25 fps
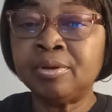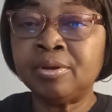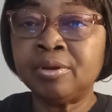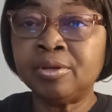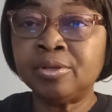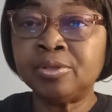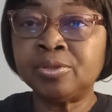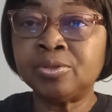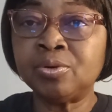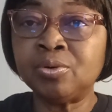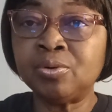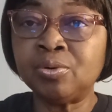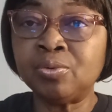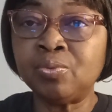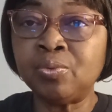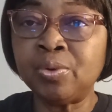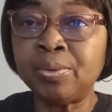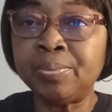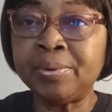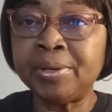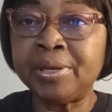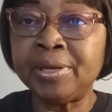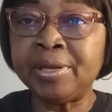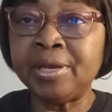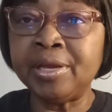So we
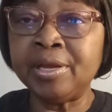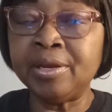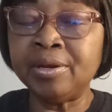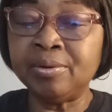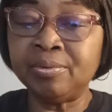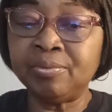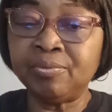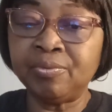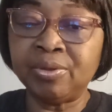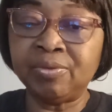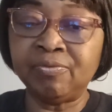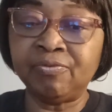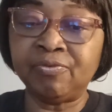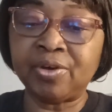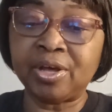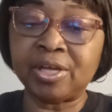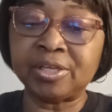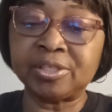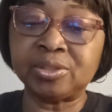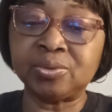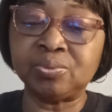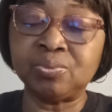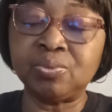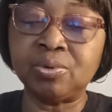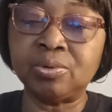begin with
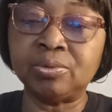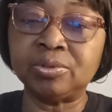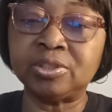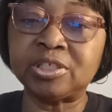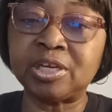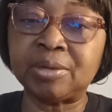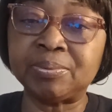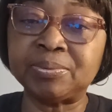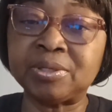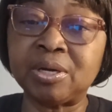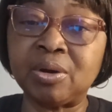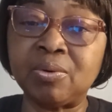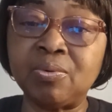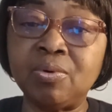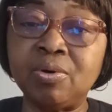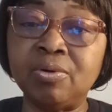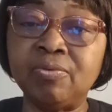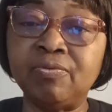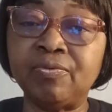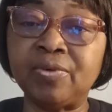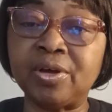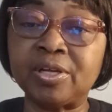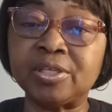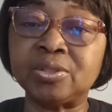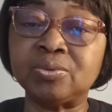verse 1, chapter 1,
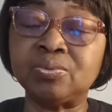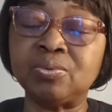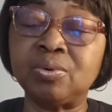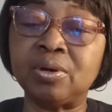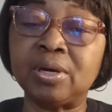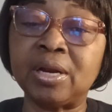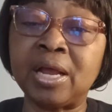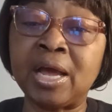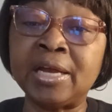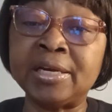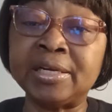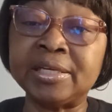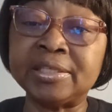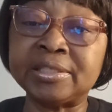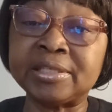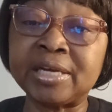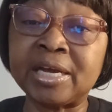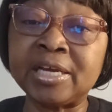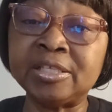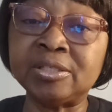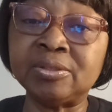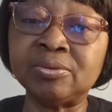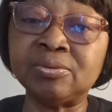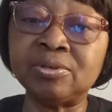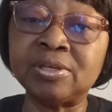verse 1. And the
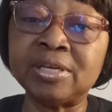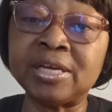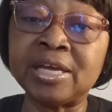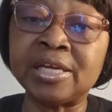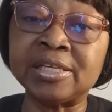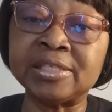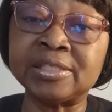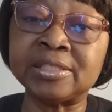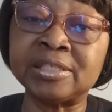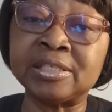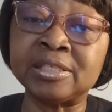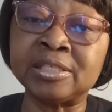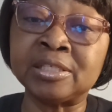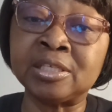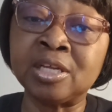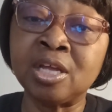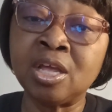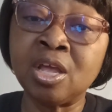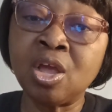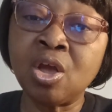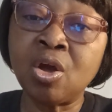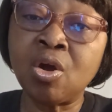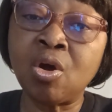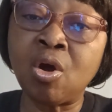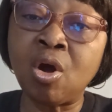title here says,
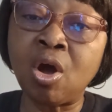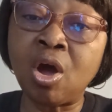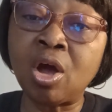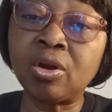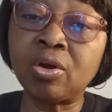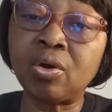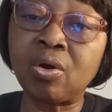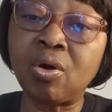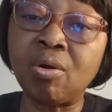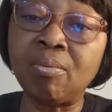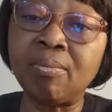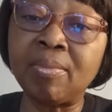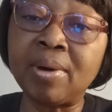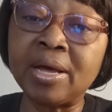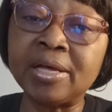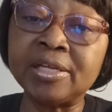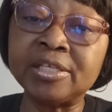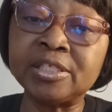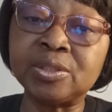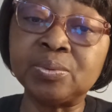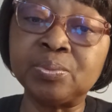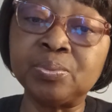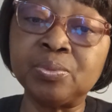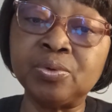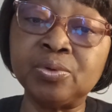God
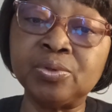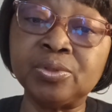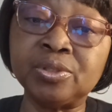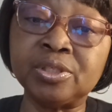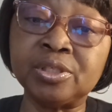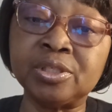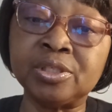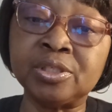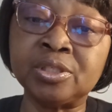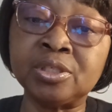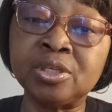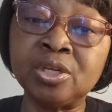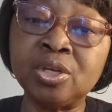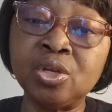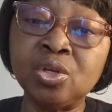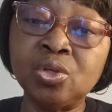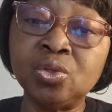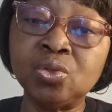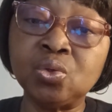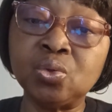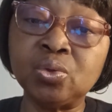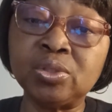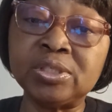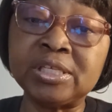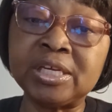commands Moses
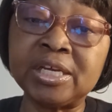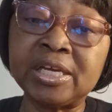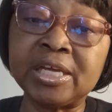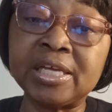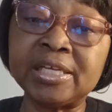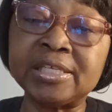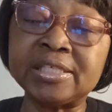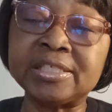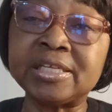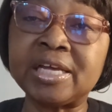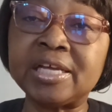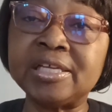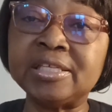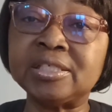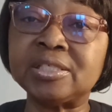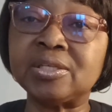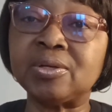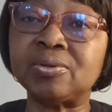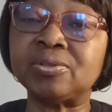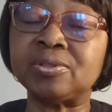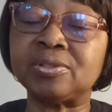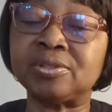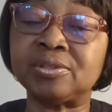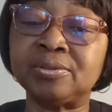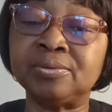to take a
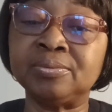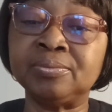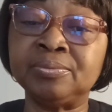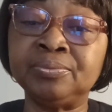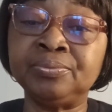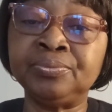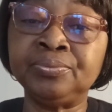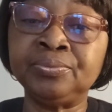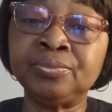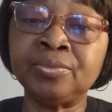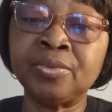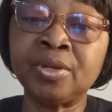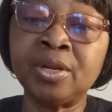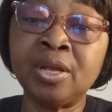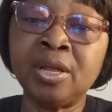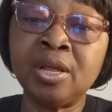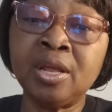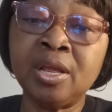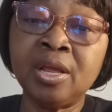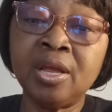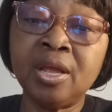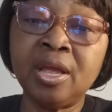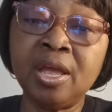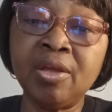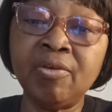census.
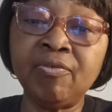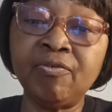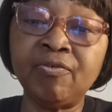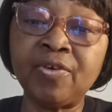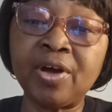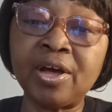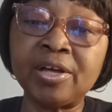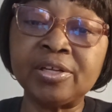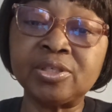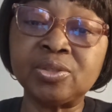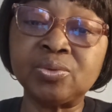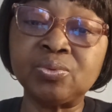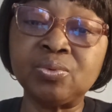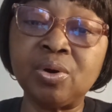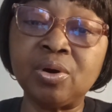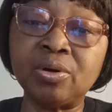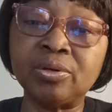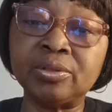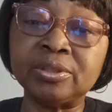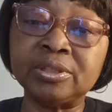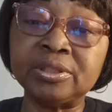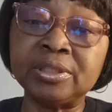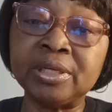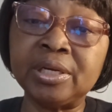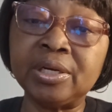In verse
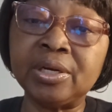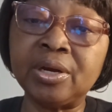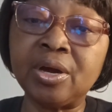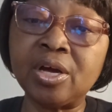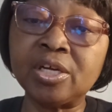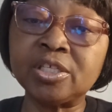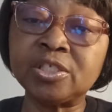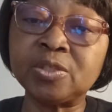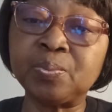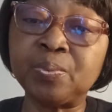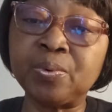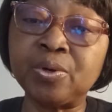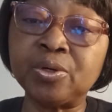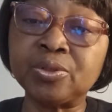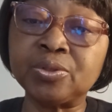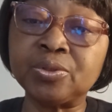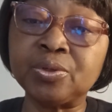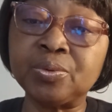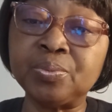1, the Lord spoke to